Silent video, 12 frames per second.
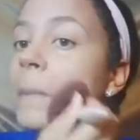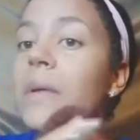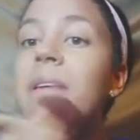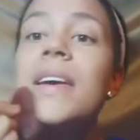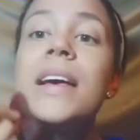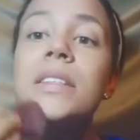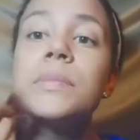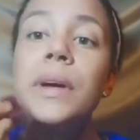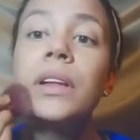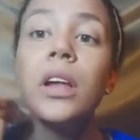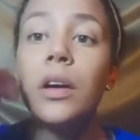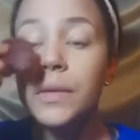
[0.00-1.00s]
yes, my
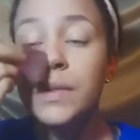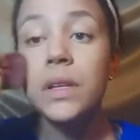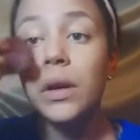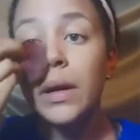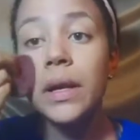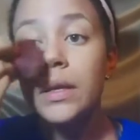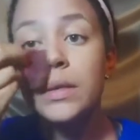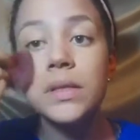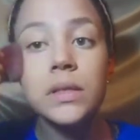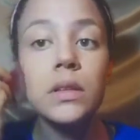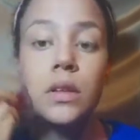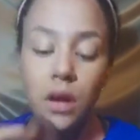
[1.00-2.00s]
loves, there is,
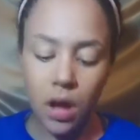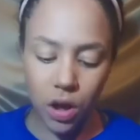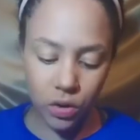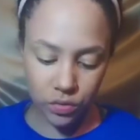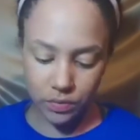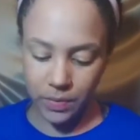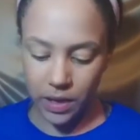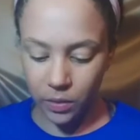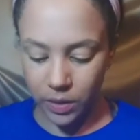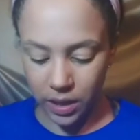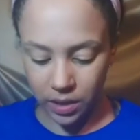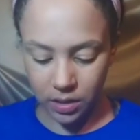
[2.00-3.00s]
oh, by the
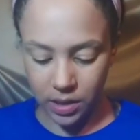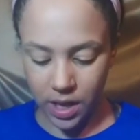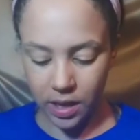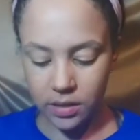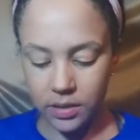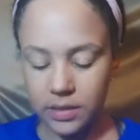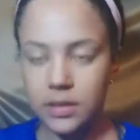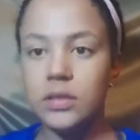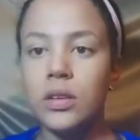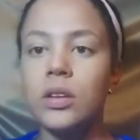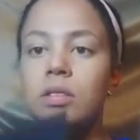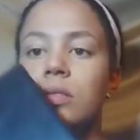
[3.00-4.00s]
way, yeah, this is
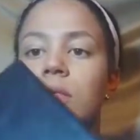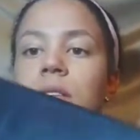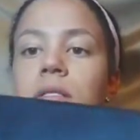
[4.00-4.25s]
also the